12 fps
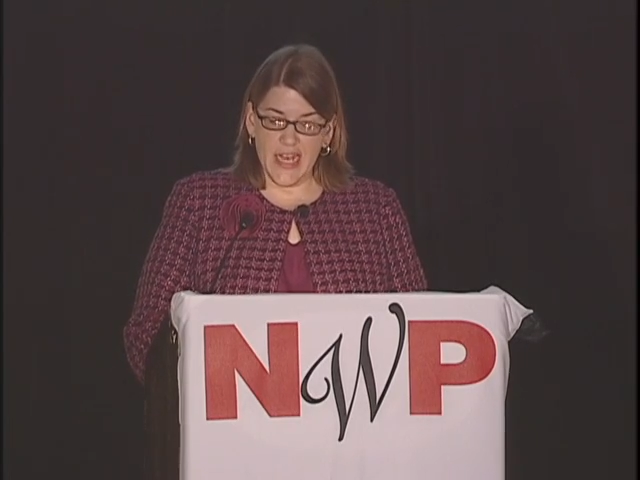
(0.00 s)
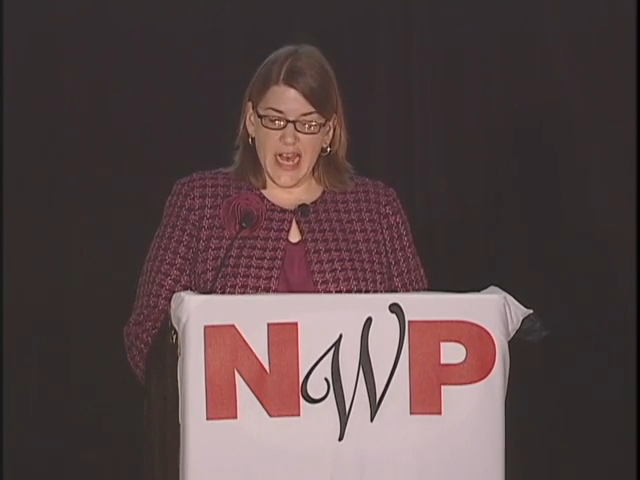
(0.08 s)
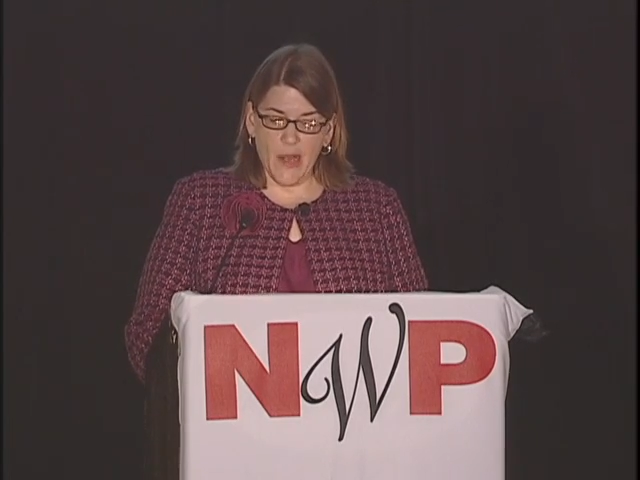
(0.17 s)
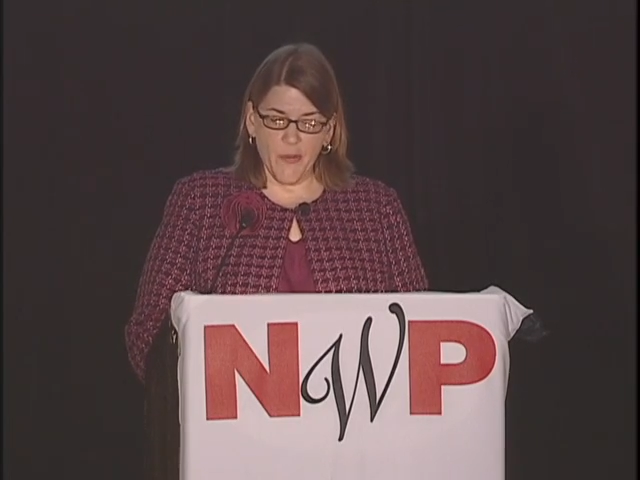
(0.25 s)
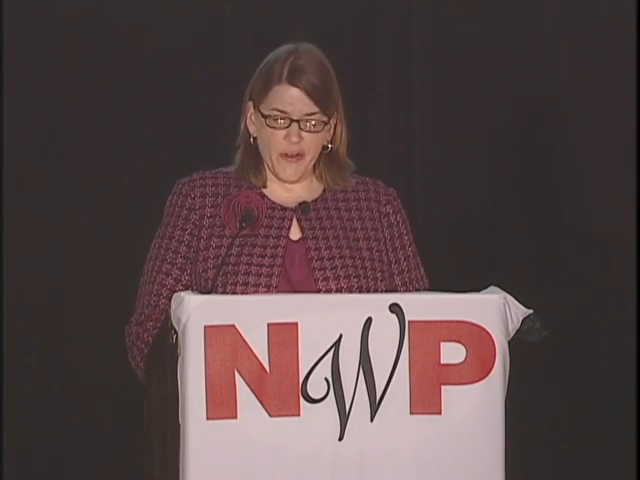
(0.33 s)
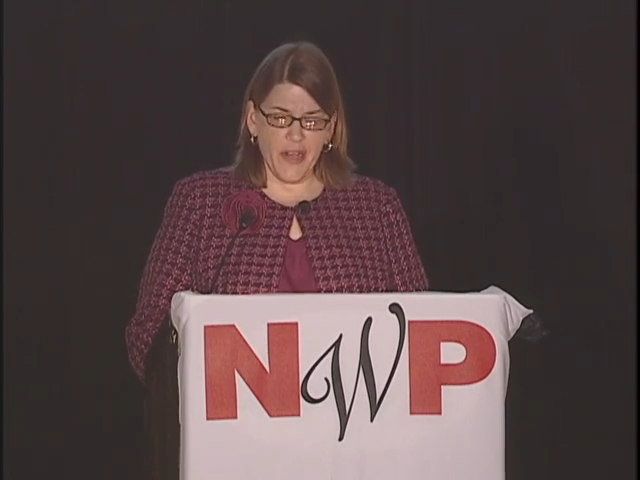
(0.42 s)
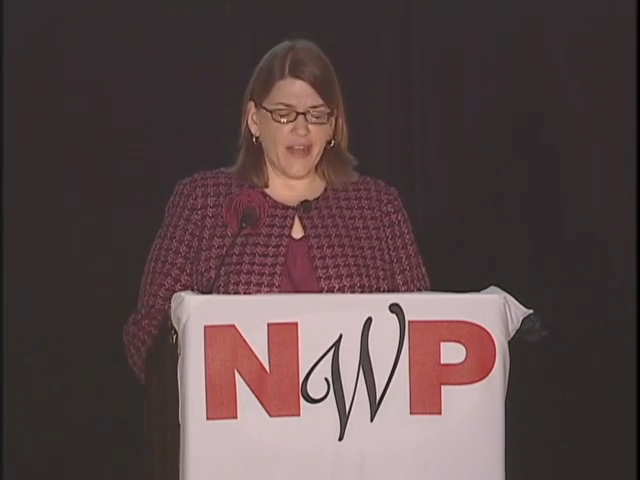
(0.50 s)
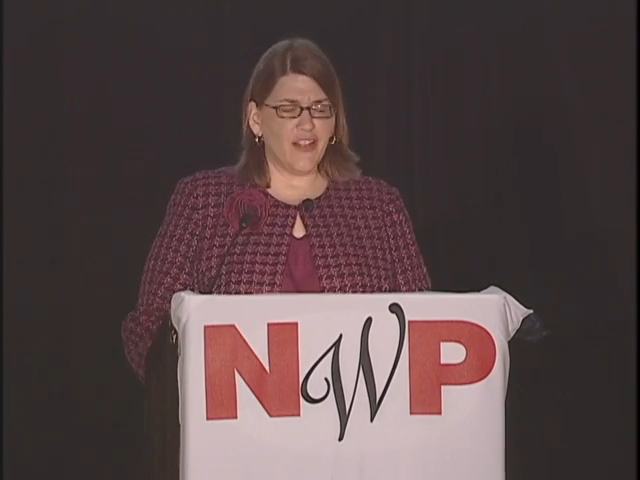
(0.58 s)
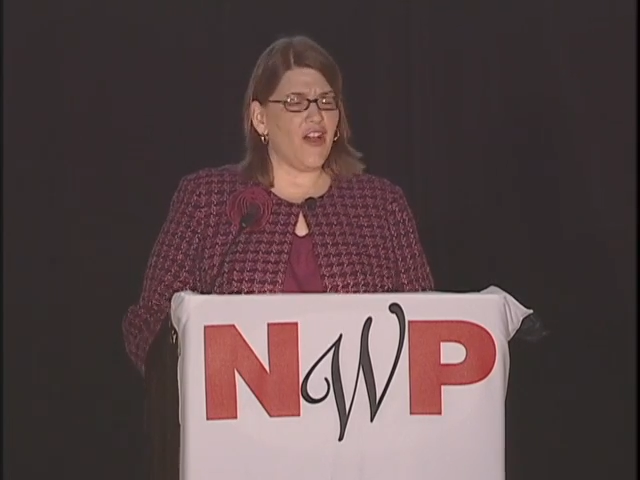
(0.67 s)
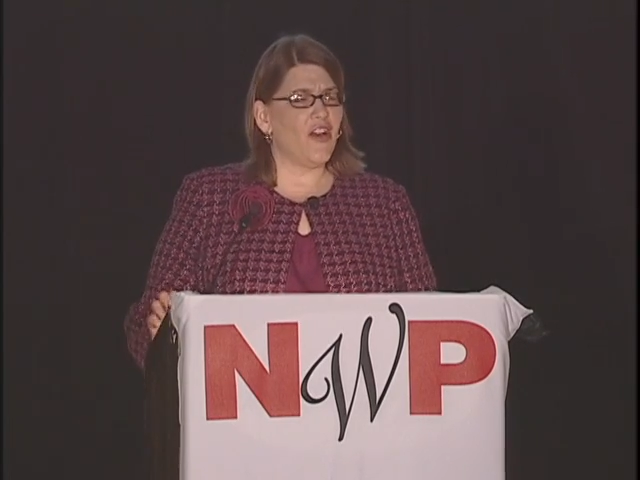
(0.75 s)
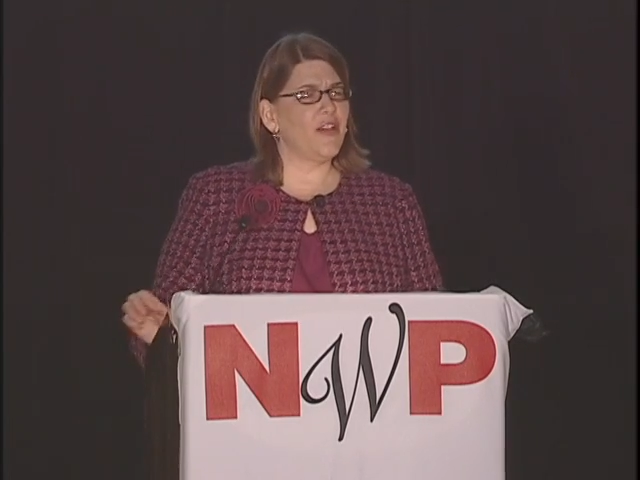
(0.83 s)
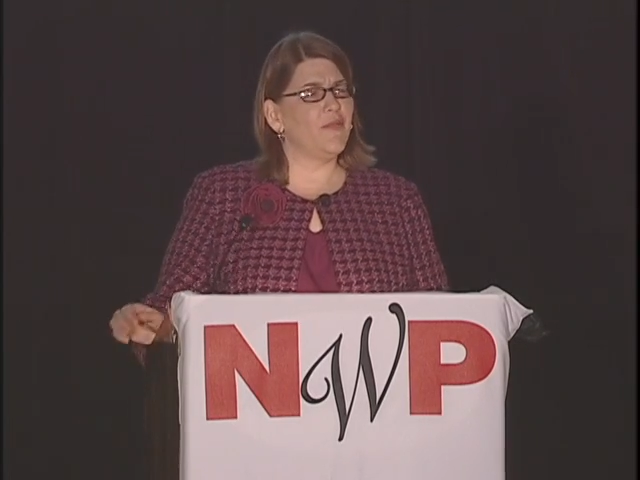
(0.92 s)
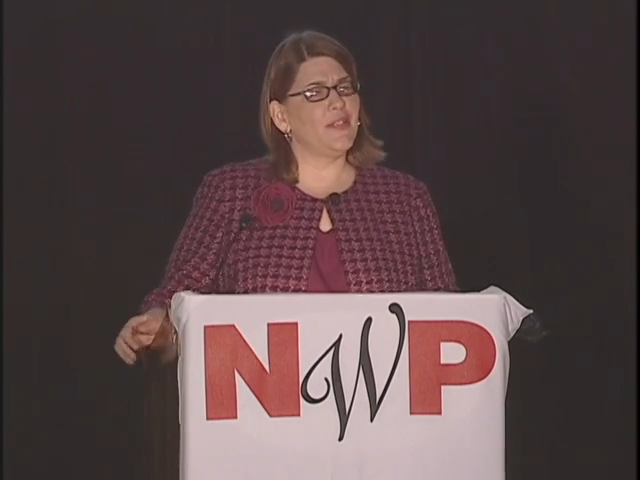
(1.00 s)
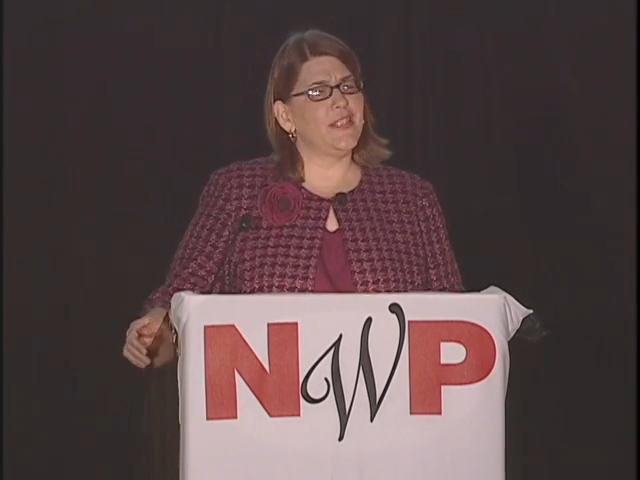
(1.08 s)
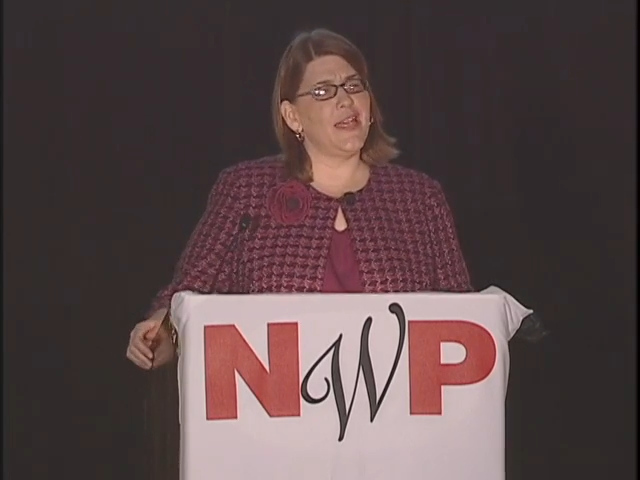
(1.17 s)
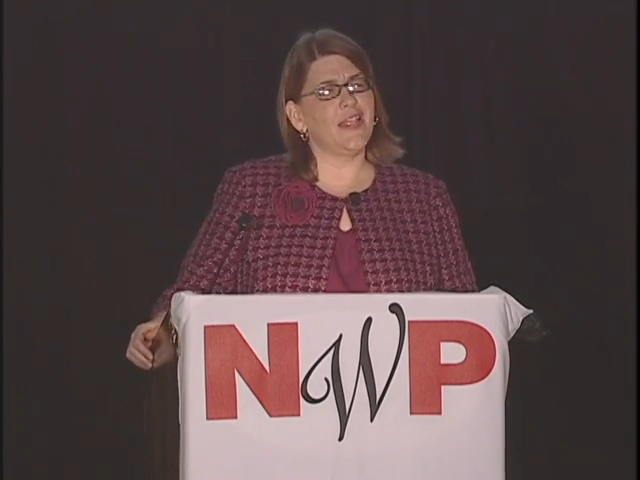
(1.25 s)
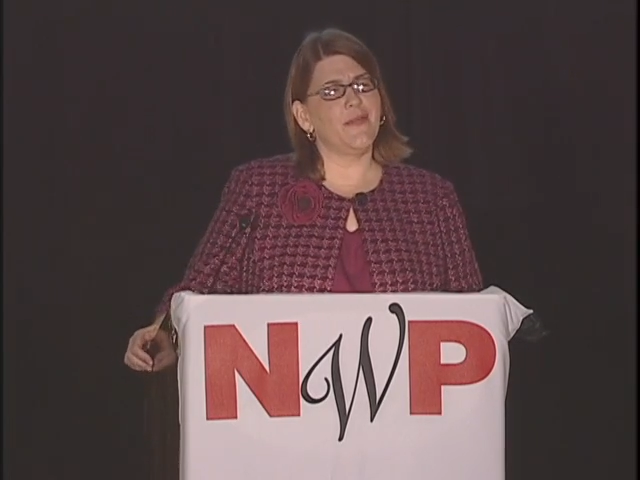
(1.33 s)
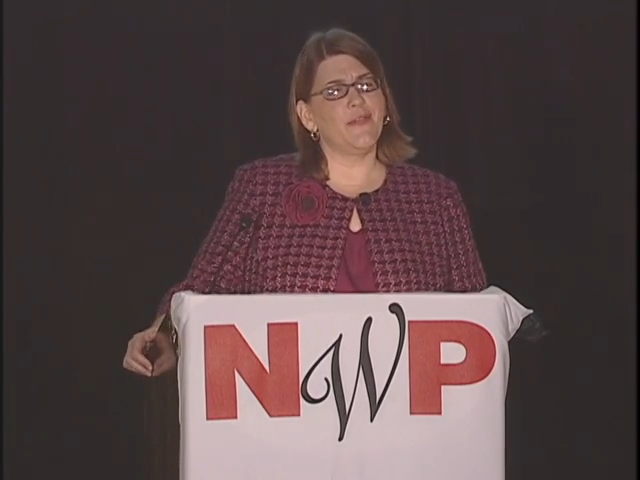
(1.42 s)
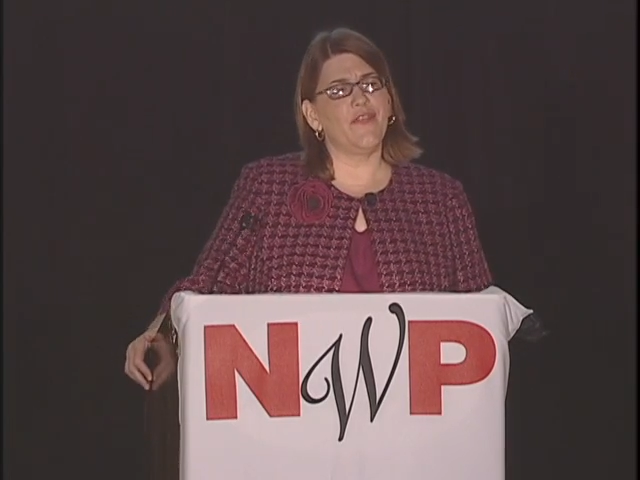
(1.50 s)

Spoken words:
I wonder how long it will take them to